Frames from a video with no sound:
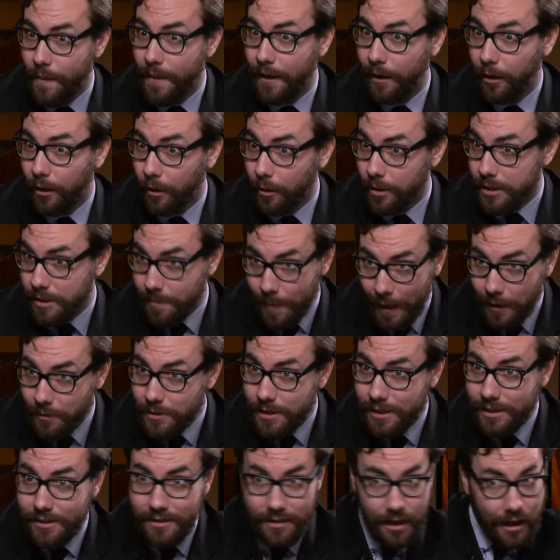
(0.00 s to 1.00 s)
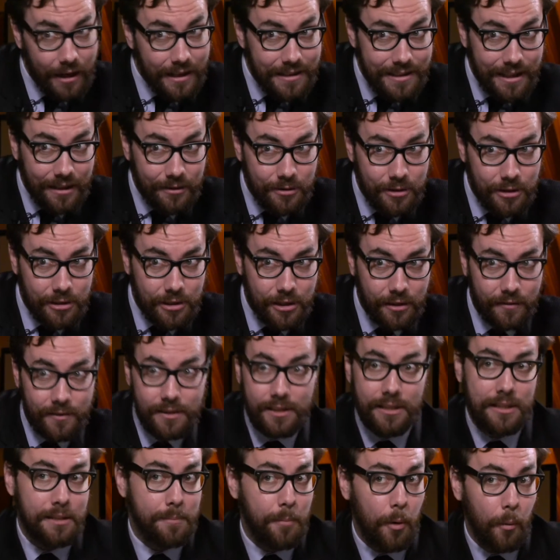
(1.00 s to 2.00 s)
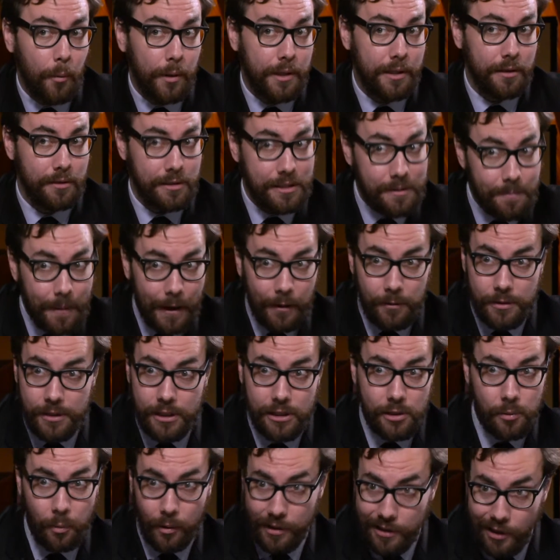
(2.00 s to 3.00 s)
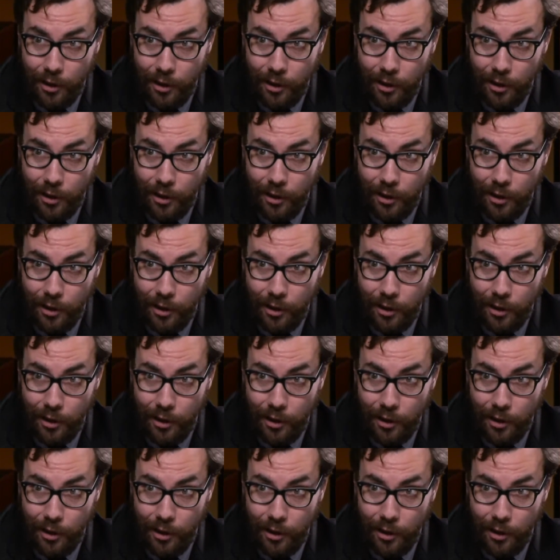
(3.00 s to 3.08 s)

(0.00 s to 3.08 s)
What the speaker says: their spouses, not intelligence services, but when their spouses want to